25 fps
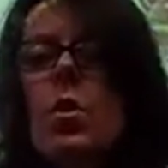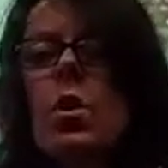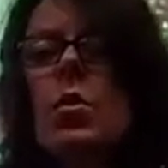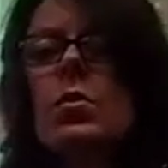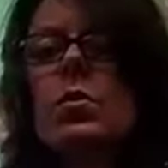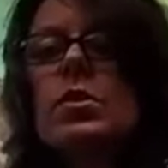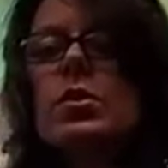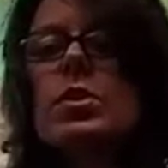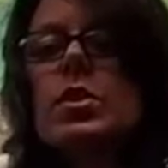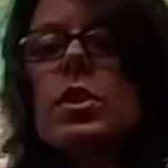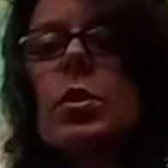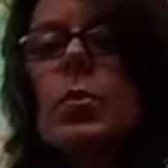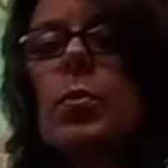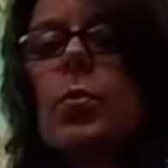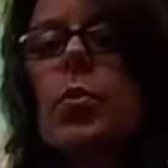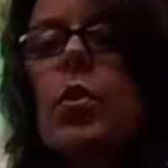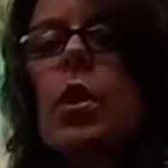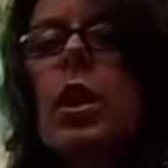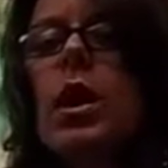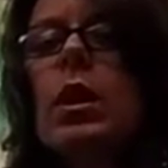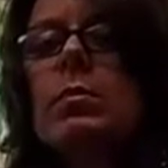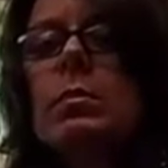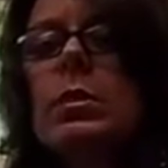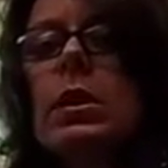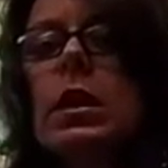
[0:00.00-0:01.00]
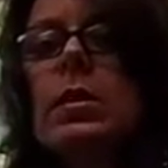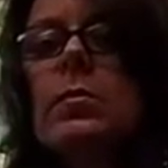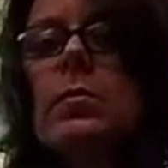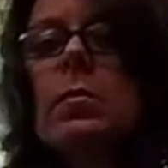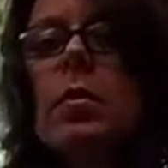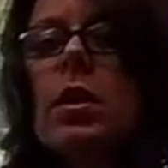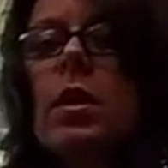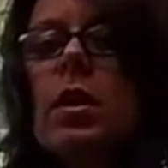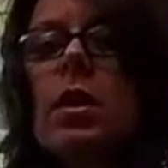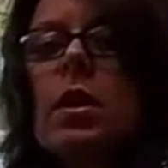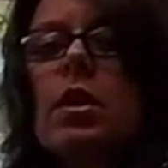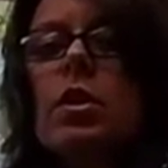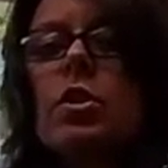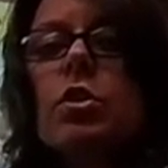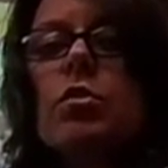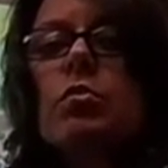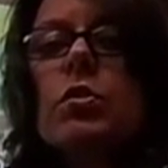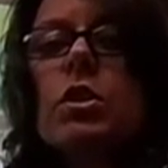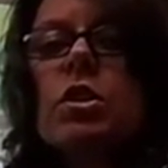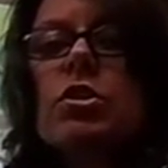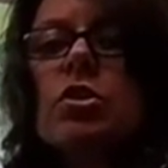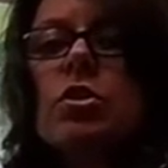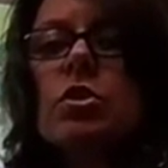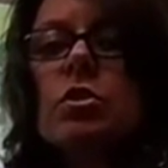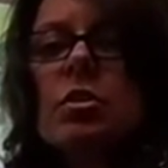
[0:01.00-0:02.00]
what was their problem. The
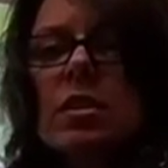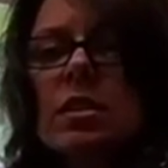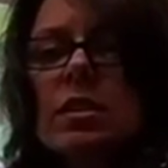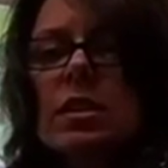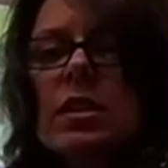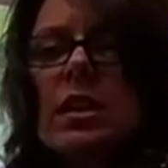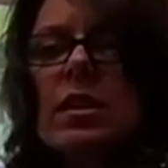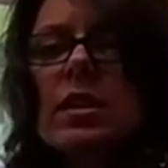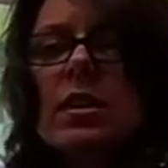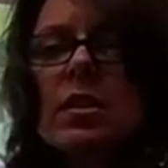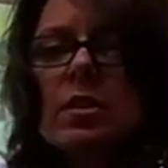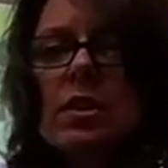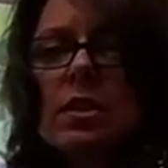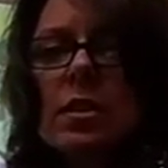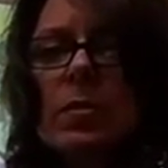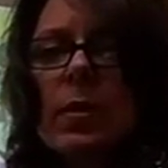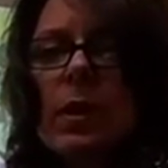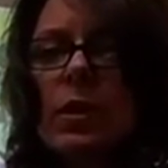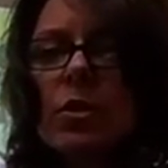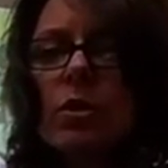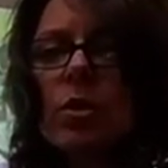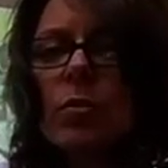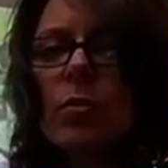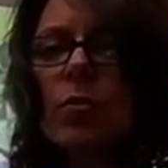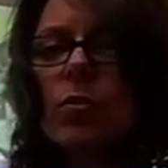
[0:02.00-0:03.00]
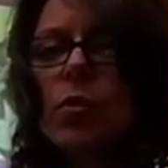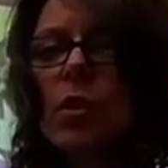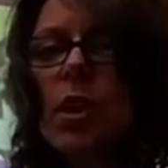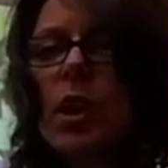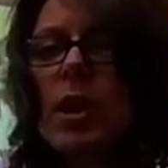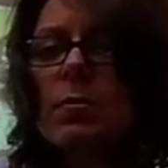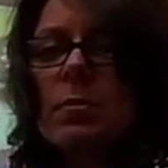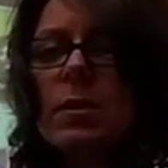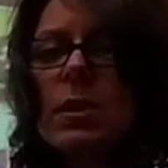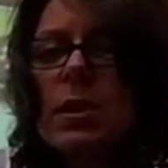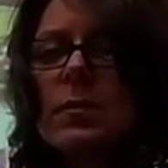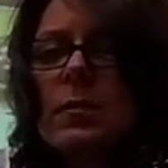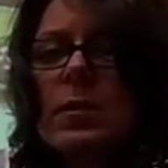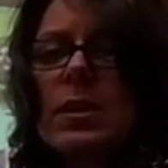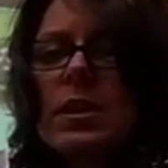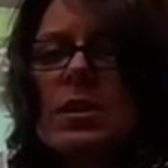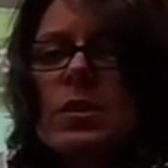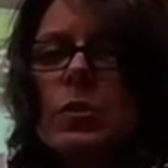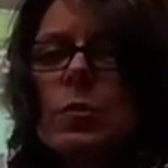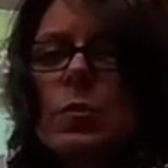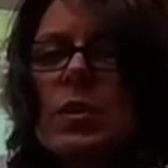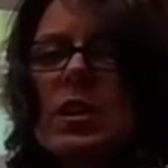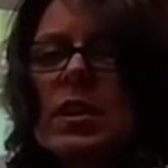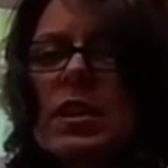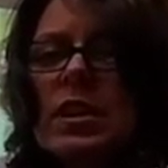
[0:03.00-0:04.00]
reason you're going to tell us about their problem
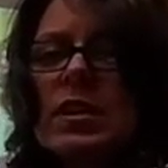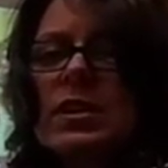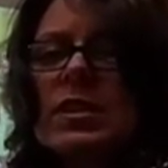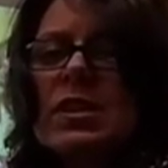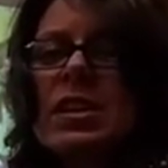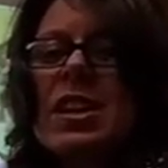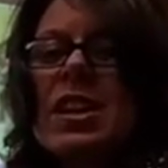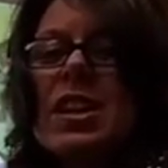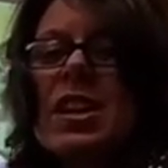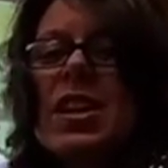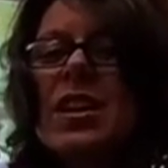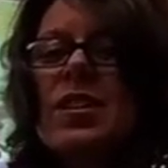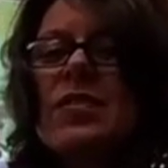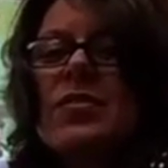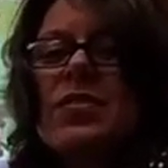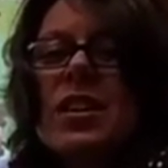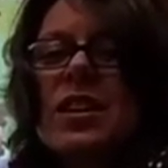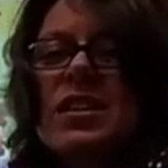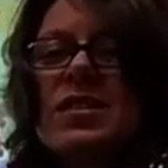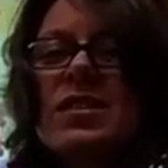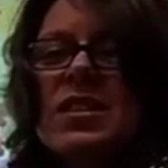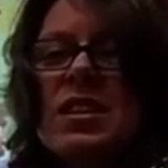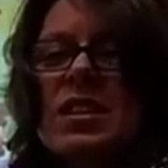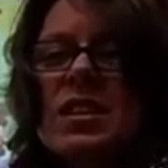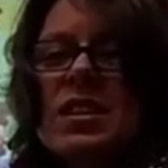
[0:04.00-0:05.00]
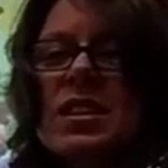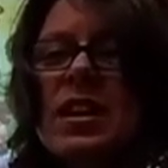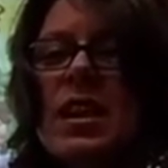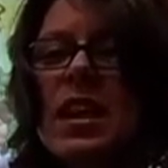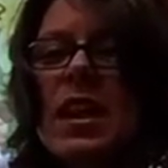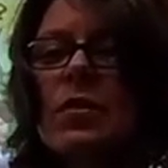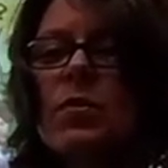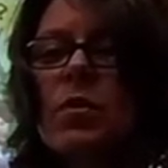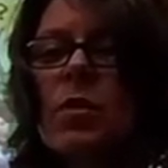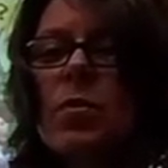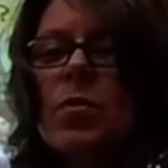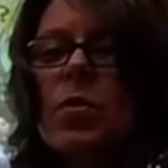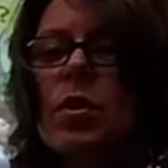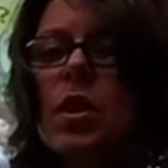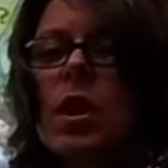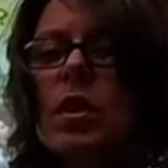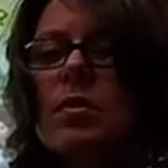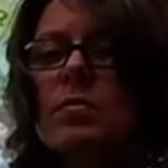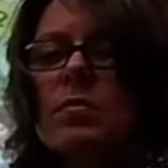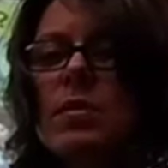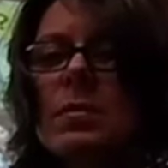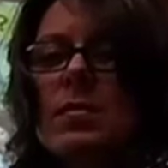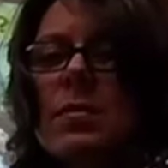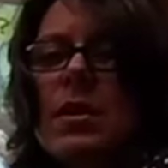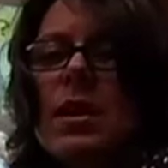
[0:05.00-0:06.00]
is because if they didn't have a
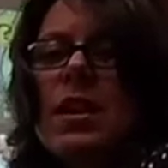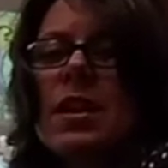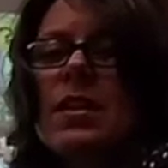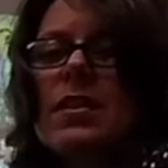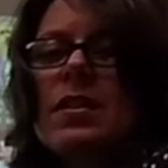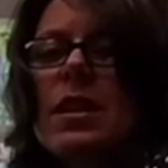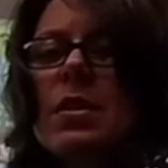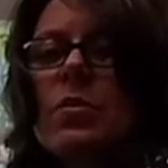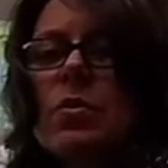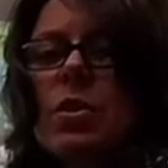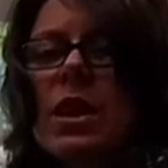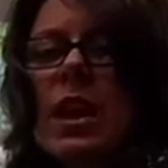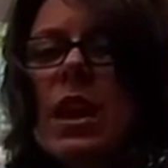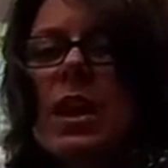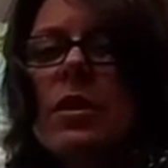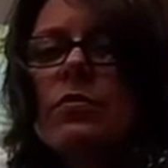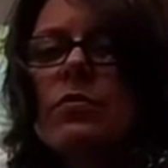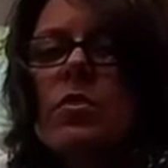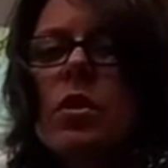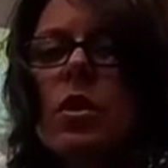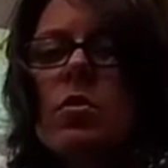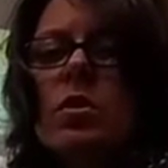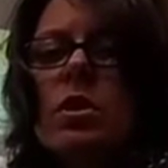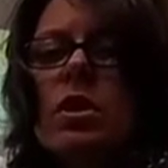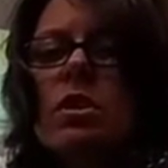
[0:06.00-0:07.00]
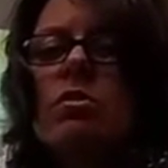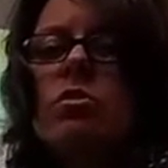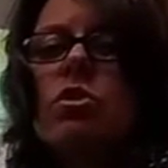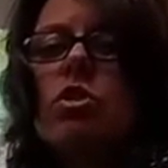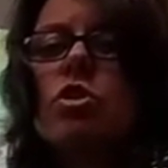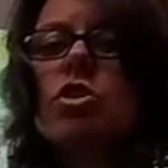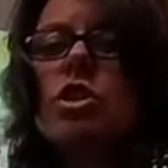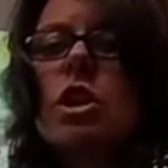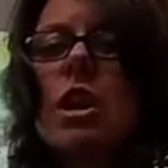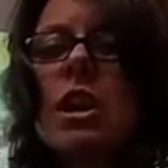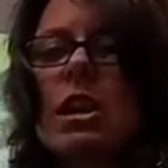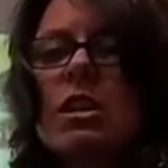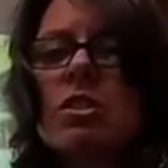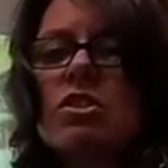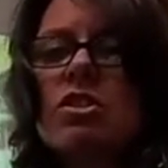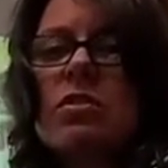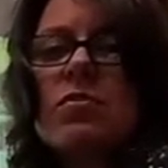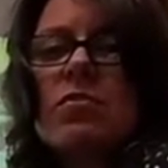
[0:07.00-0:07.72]
problem, they would have no need to change.